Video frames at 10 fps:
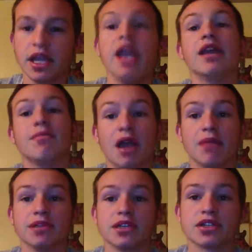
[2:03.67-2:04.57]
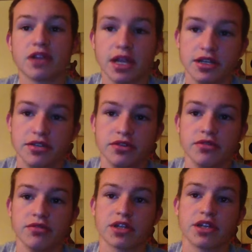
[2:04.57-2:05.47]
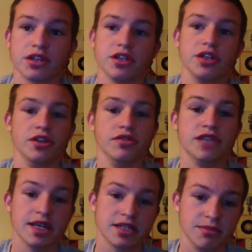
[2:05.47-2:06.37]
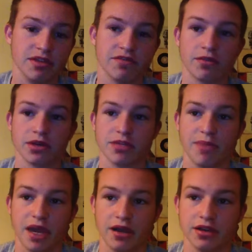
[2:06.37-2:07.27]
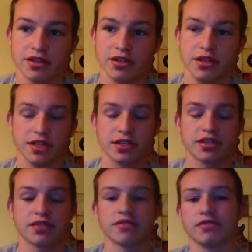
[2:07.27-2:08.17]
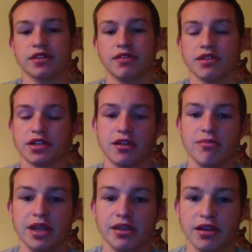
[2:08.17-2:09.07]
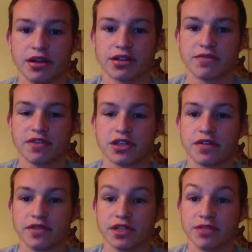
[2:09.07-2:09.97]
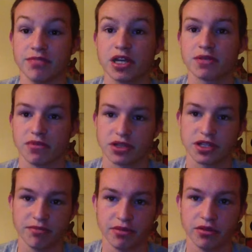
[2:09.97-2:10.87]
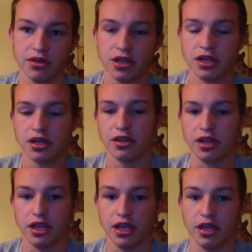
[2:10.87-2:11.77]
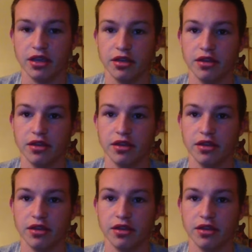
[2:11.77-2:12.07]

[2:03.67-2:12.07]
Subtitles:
Anabaptists tried to return to the New Testament for worship patterns. This, in return, made their services much more simple than